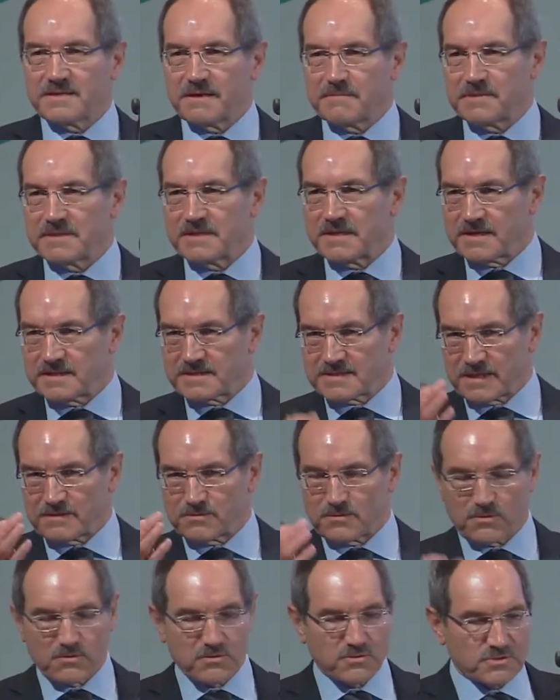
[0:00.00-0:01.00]

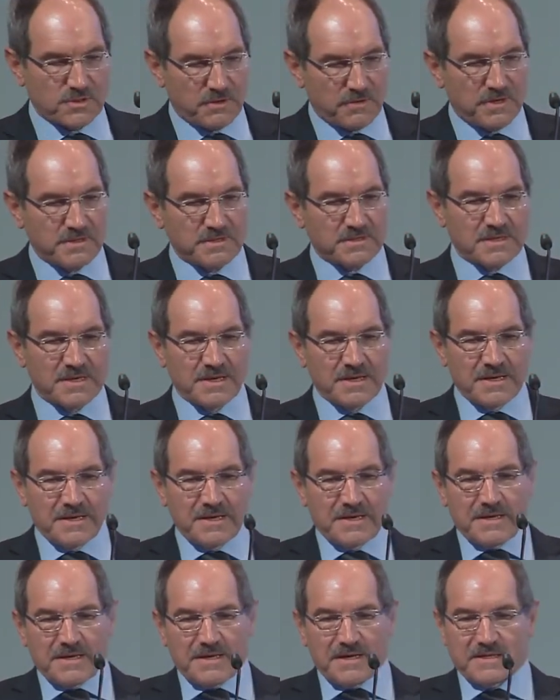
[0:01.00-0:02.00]
increase the middle stand.
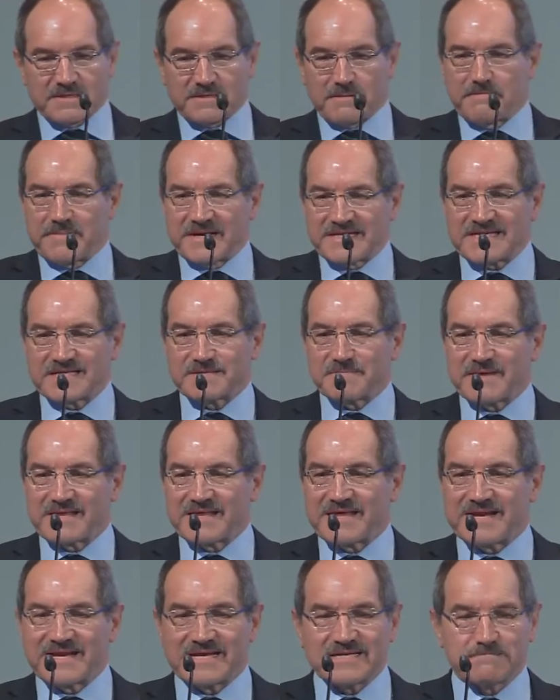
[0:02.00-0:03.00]
We all
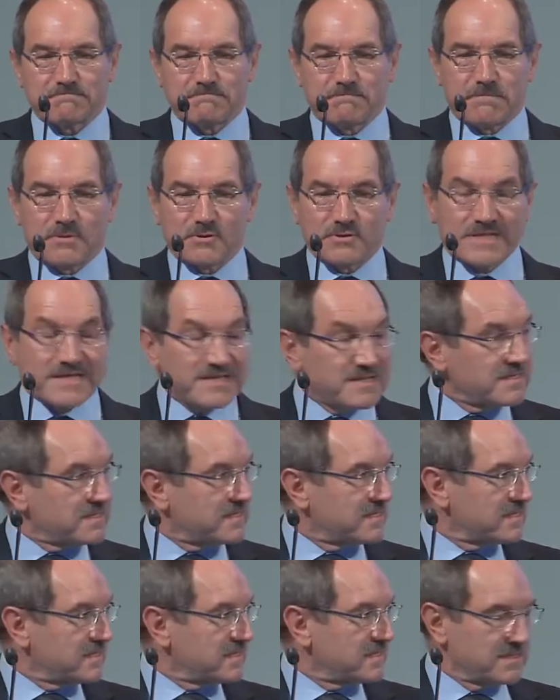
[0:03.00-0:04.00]
know the
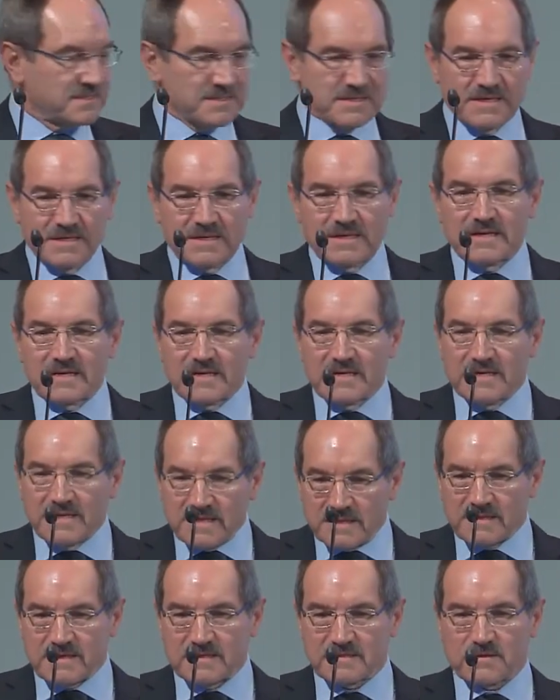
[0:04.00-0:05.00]
small
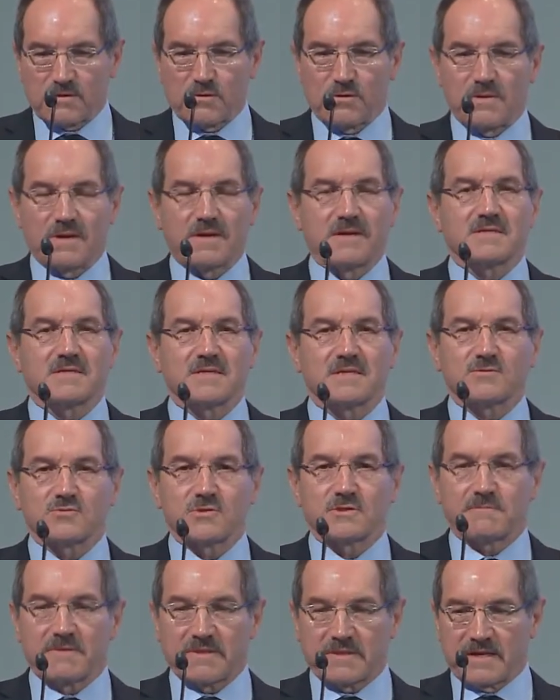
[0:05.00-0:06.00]
and medium
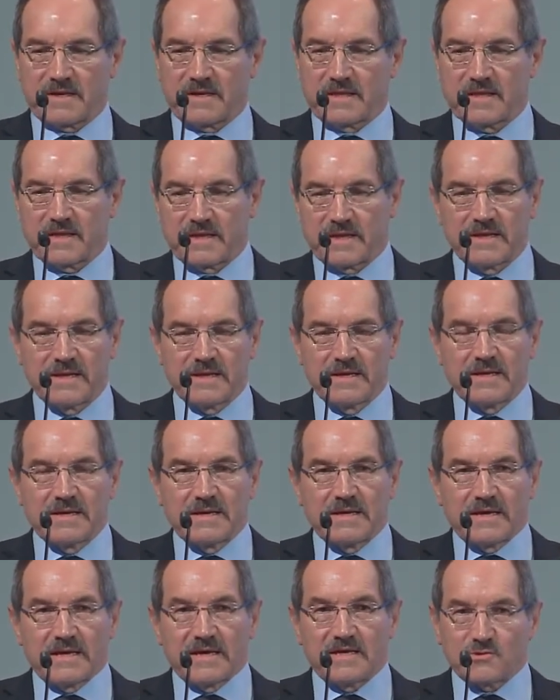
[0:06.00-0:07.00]
companies
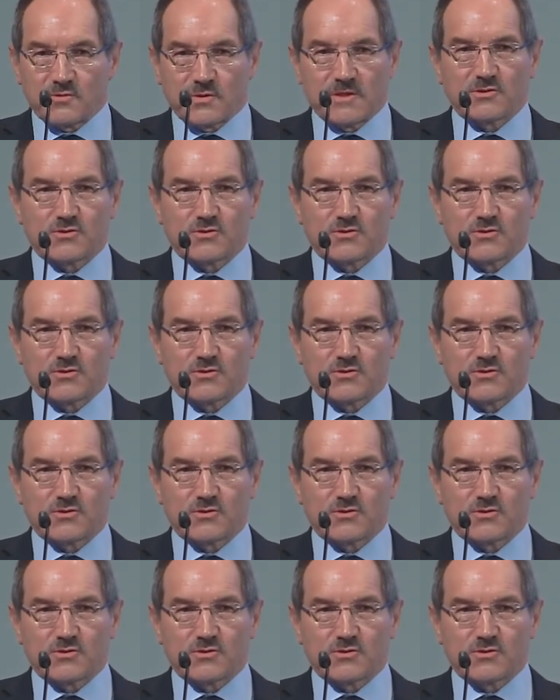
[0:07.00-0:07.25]
that